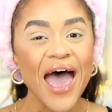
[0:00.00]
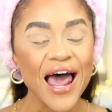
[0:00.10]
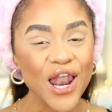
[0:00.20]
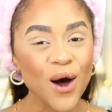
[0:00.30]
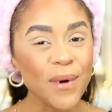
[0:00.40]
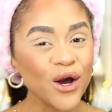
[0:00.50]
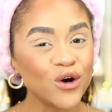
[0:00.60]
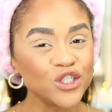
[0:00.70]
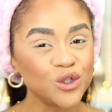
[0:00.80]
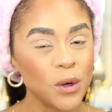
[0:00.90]
Hello my
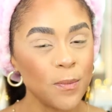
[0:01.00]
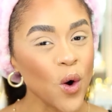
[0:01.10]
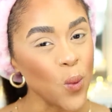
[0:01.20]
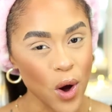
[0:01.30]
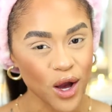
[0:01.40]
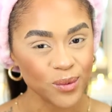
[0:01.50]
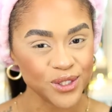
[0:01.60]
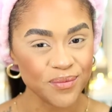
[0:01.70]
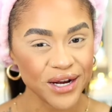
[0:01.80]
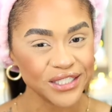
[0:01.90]
gorgeous people, welcome
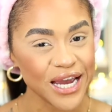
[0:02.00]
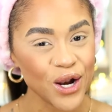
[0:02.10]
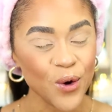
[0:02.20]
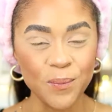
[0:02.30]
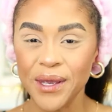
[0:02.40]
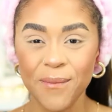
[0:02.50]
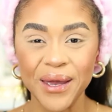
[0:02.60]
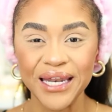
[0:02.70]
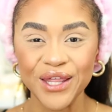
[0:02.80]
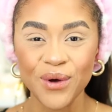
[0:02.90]
to my channel.
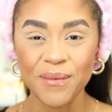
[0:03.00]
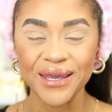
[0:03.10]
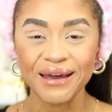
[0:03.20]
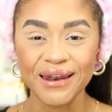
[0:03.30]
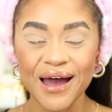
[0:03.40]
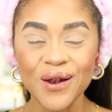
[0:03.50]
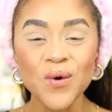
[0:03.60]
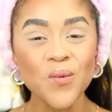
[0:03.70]
Bienvenido a mi canal.